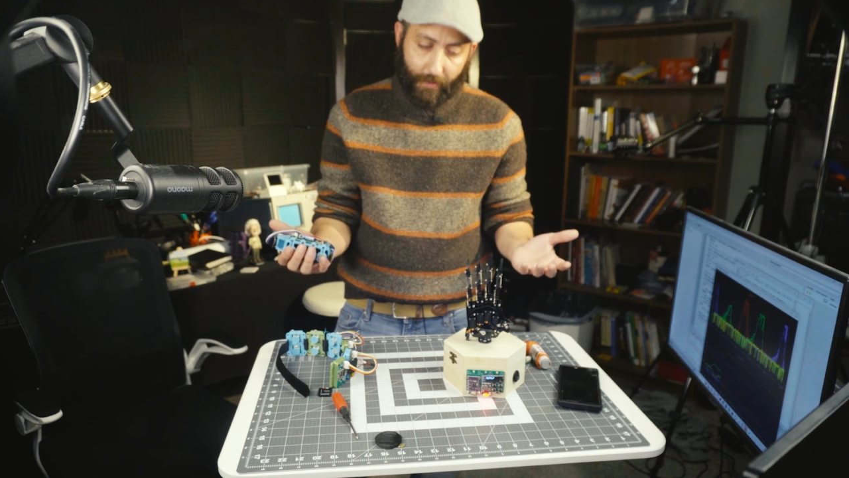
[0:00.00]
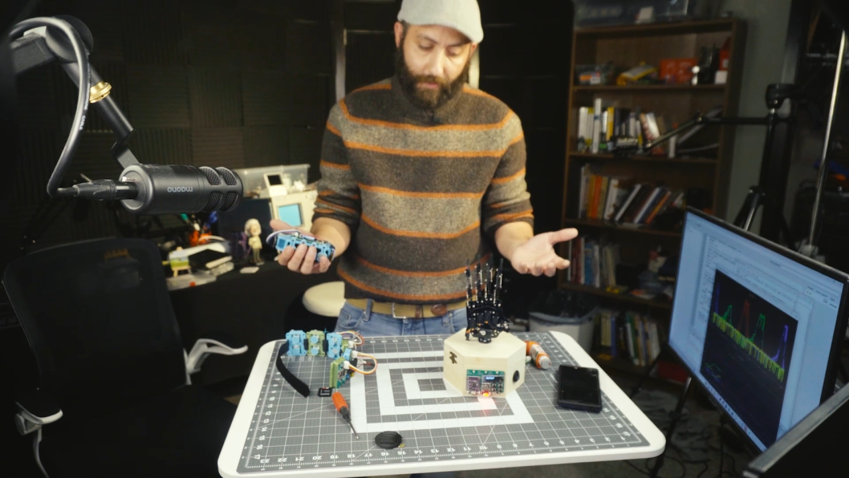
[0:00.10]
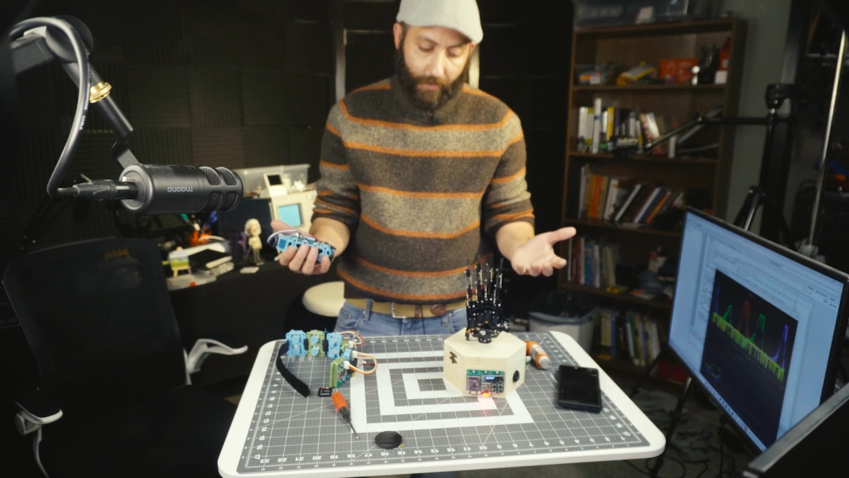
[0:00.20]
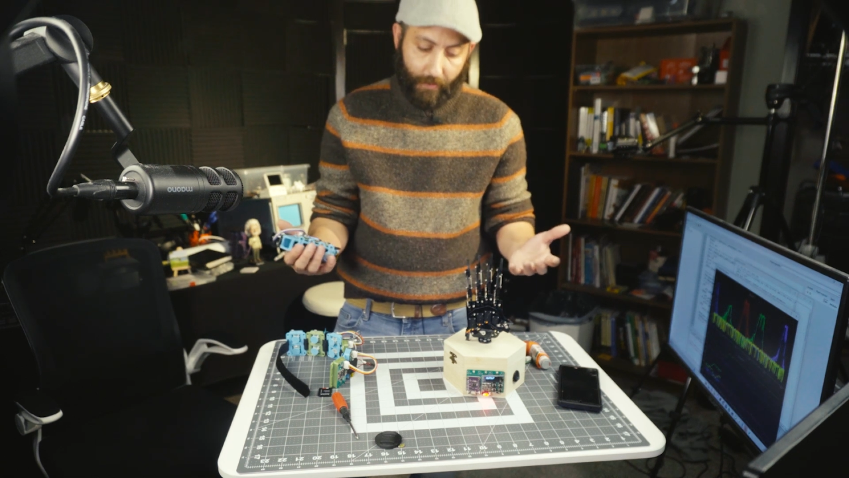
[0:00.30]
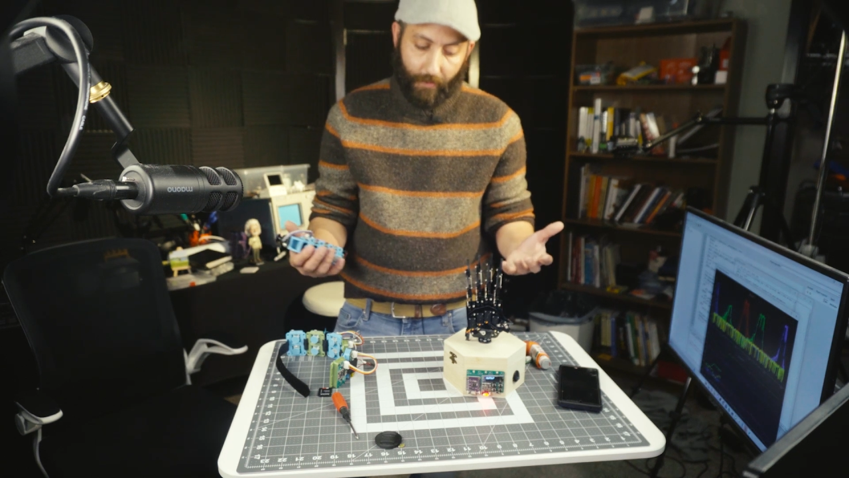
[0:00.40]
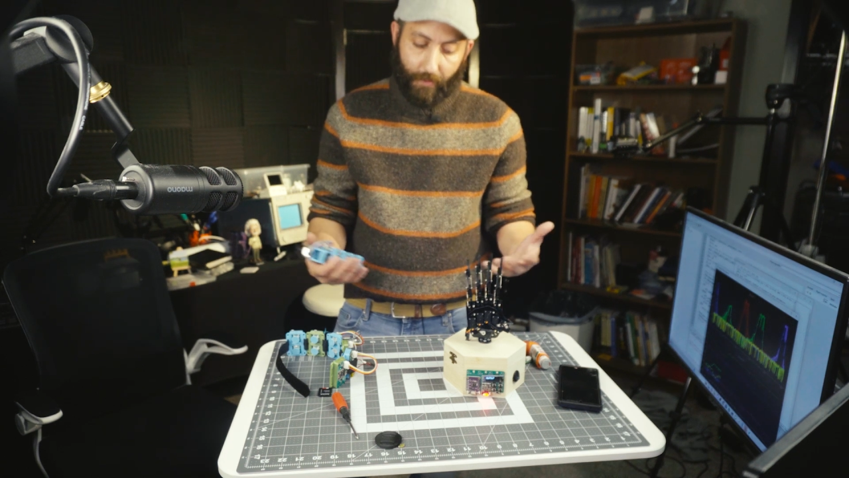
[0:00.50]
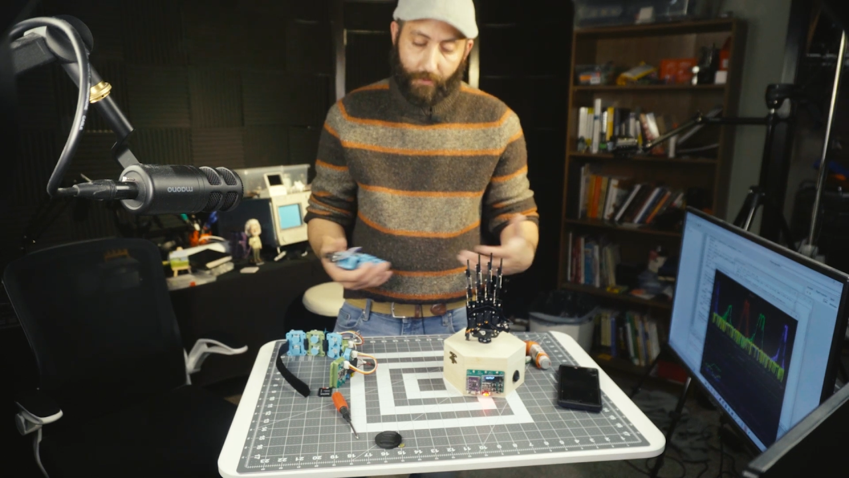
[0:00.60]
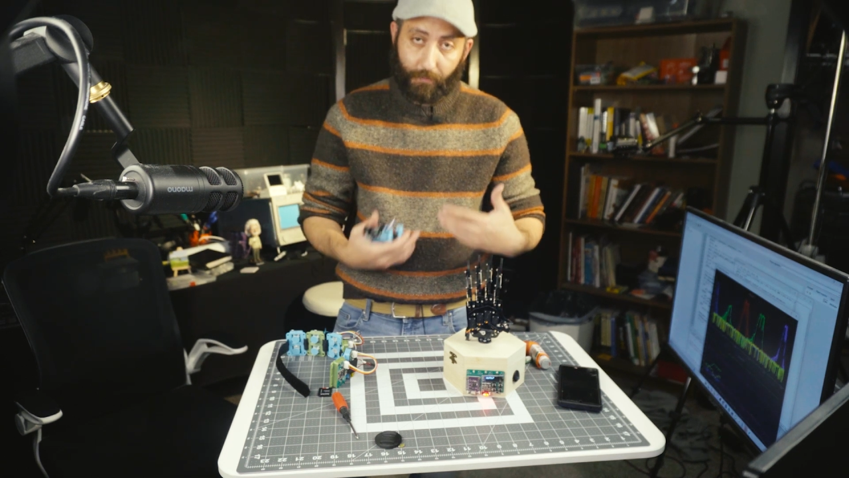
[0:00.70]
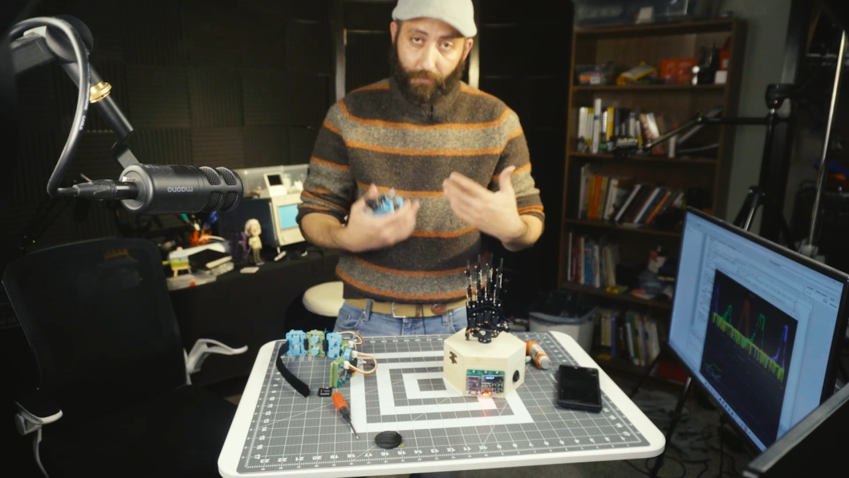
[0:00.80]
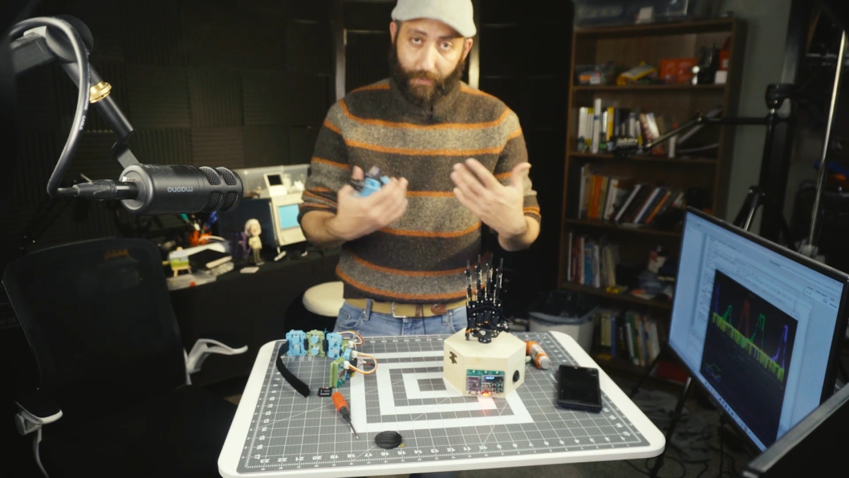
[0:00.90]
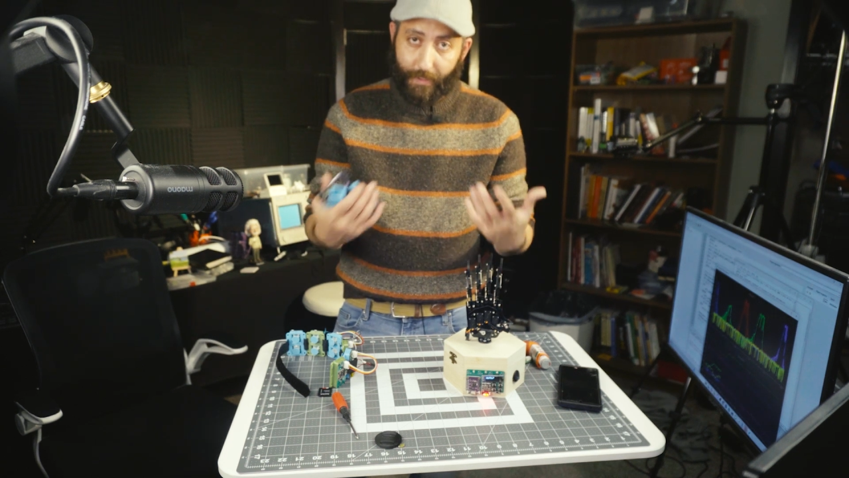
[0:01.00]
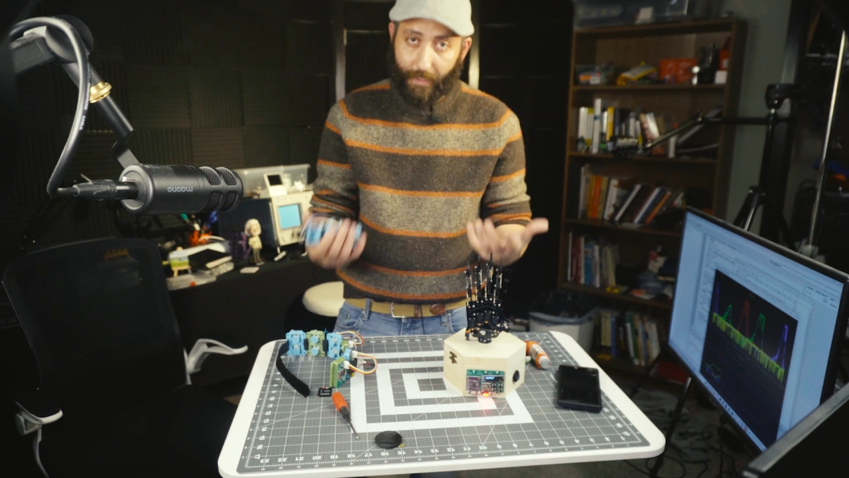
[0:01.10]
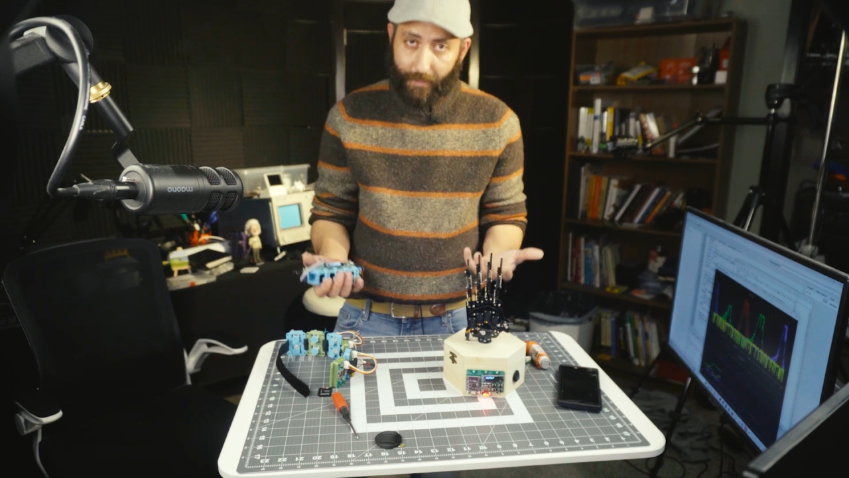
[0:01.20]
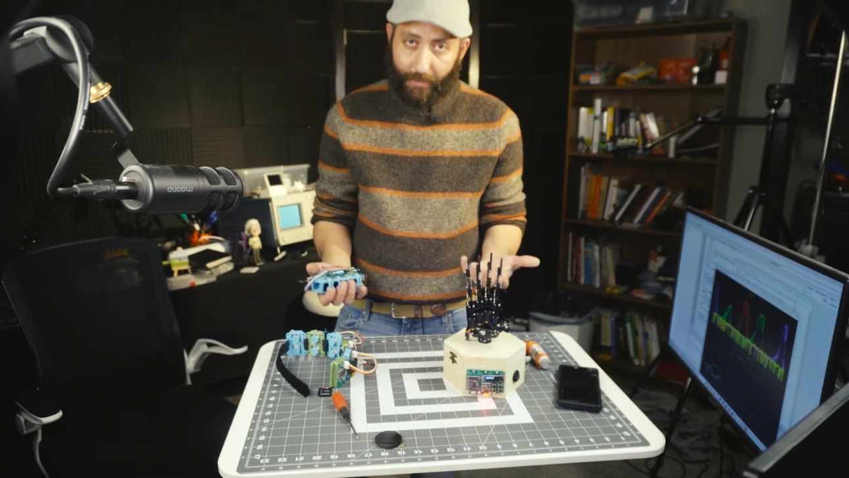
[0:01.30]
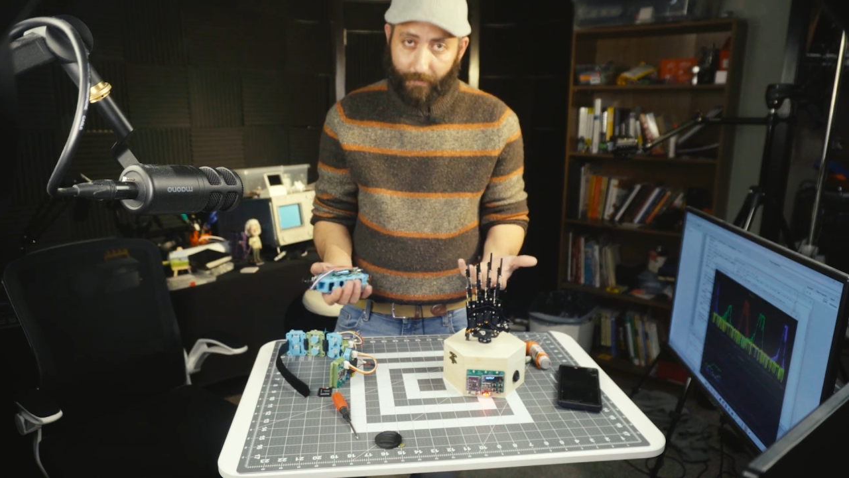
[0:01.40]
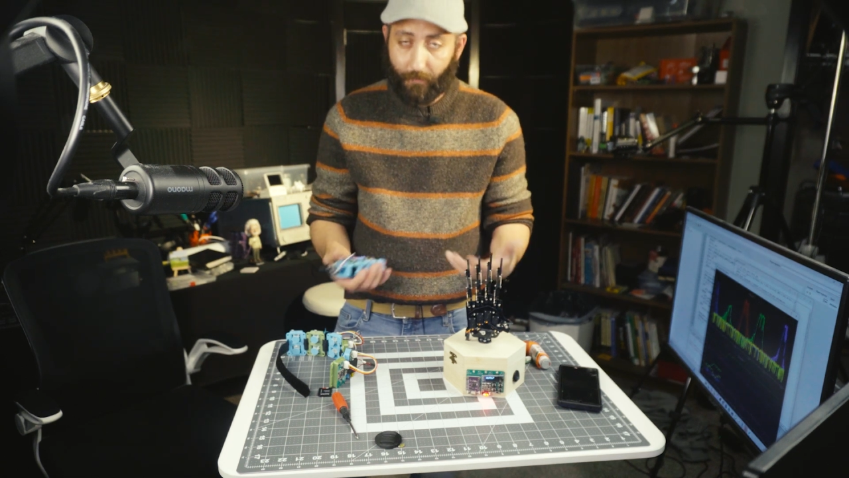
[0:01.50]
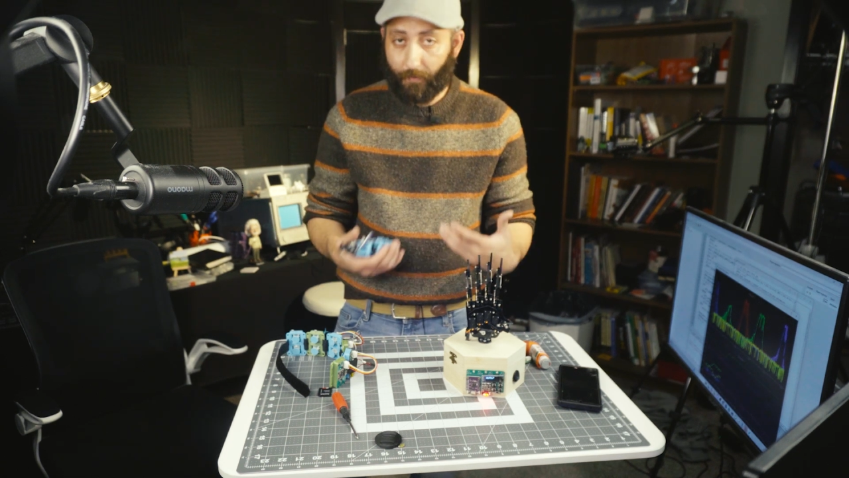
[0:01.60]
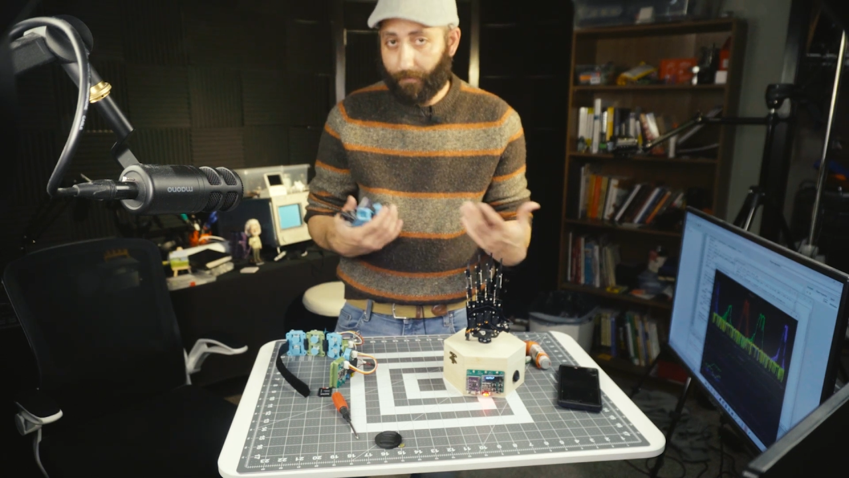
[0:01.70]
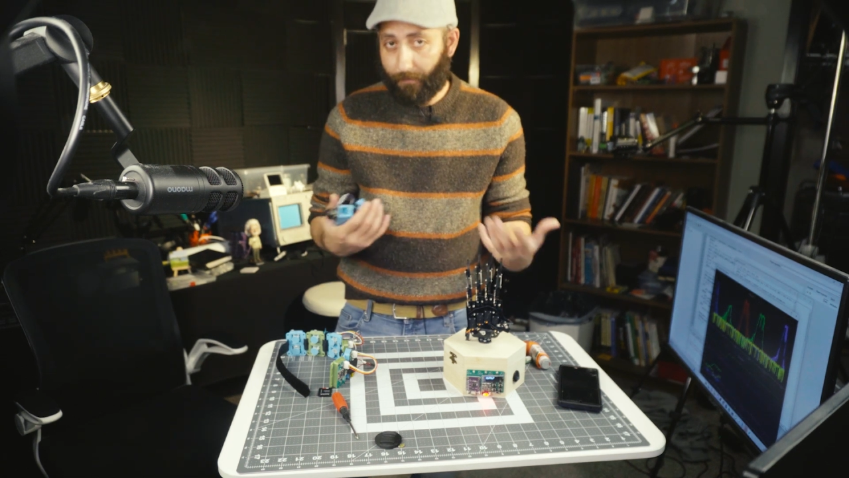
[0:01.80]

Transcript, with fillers: to predict or